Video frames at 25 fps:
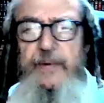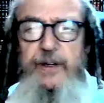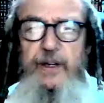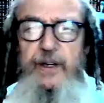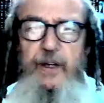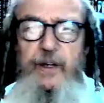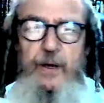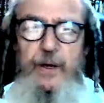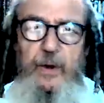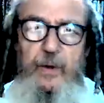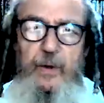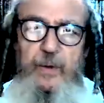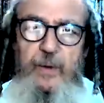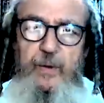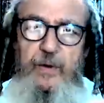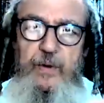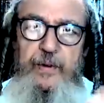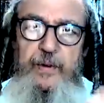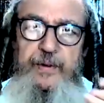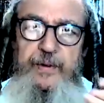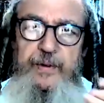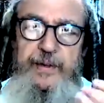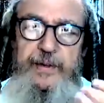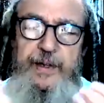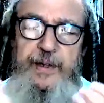You know,
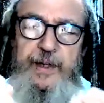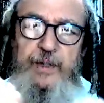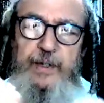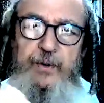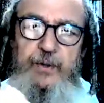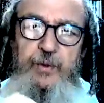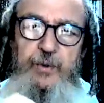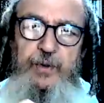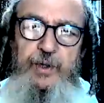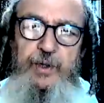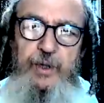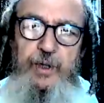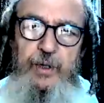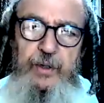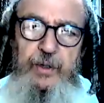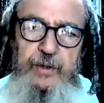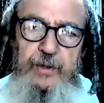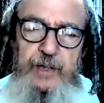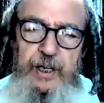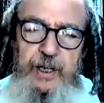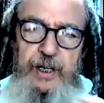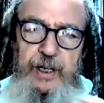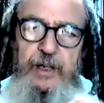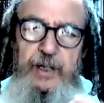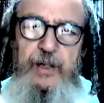the kedusha,
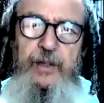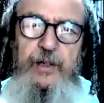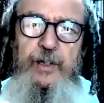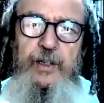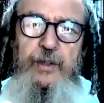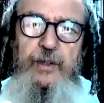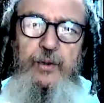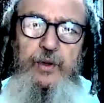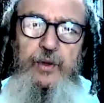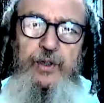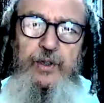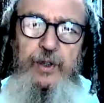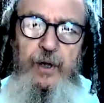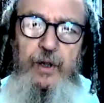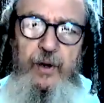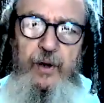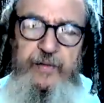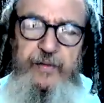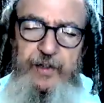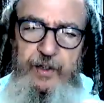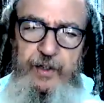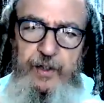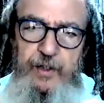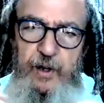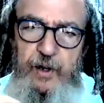the inner kedusha
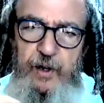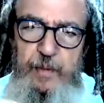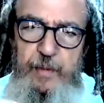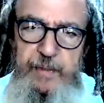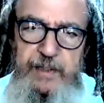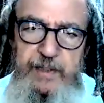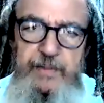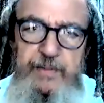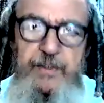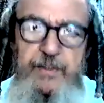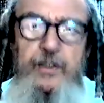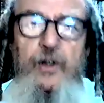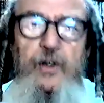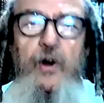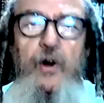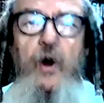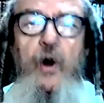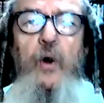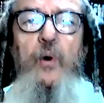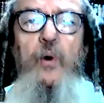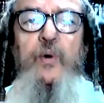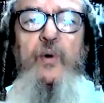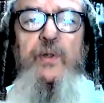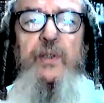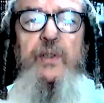of your Torah mitzvahs
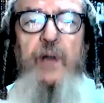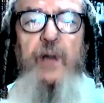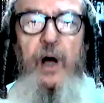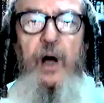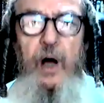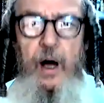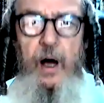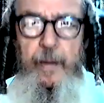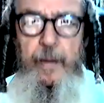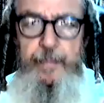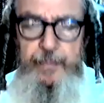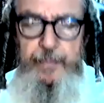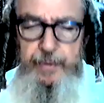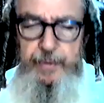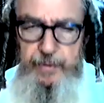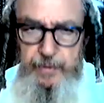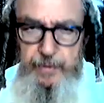goes up